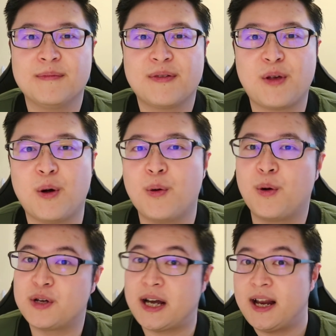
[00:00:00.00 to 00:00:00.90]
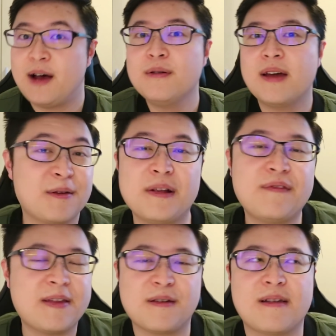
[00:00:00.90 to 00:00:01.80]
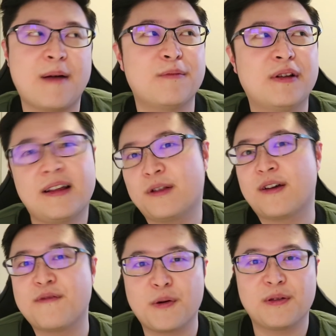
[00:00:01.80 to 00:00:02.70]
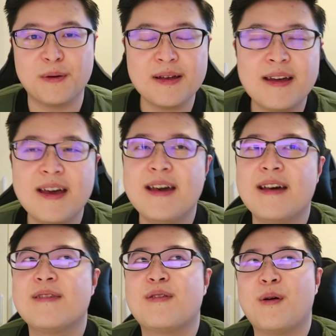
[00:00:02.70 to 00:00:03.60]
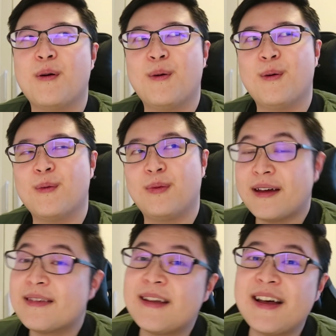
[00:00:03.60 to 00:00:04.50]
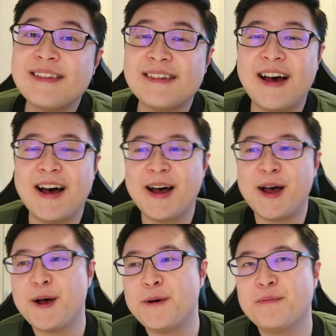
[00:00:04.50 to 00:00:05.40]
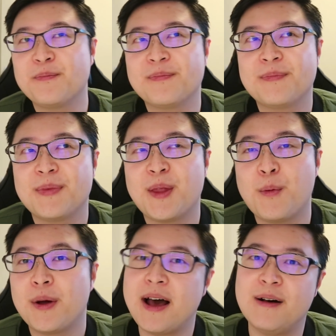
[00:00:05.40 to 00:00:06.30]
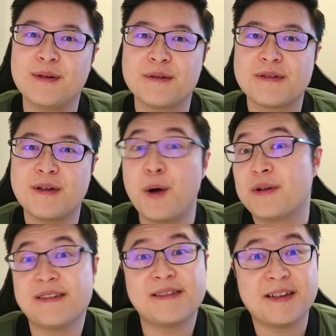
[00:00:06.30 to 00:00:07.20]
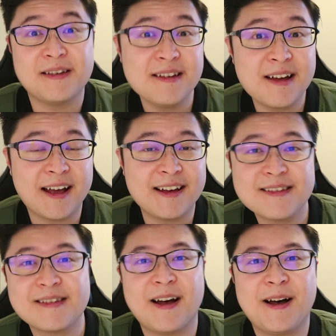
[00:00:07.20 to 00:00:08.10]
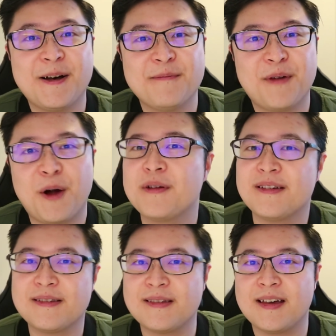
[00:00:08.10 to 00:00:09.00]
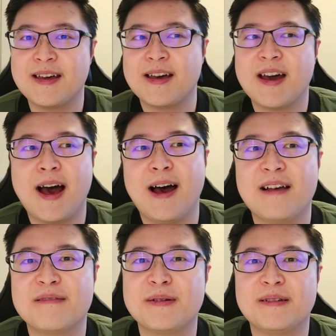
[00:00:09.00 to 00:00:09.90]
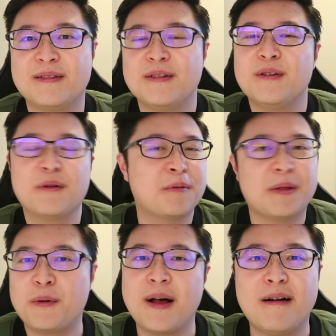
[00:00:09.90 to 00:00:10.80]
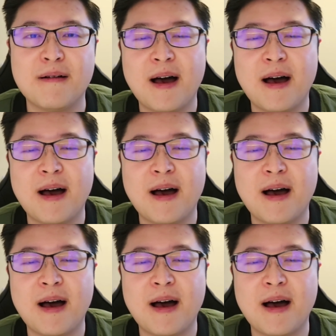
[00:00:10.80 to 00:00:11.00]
So go check it out. It's a really fun series. I'm really looking forward to it. So that's that. What else? Origin Z, I guess. Origin Z has been doing really well.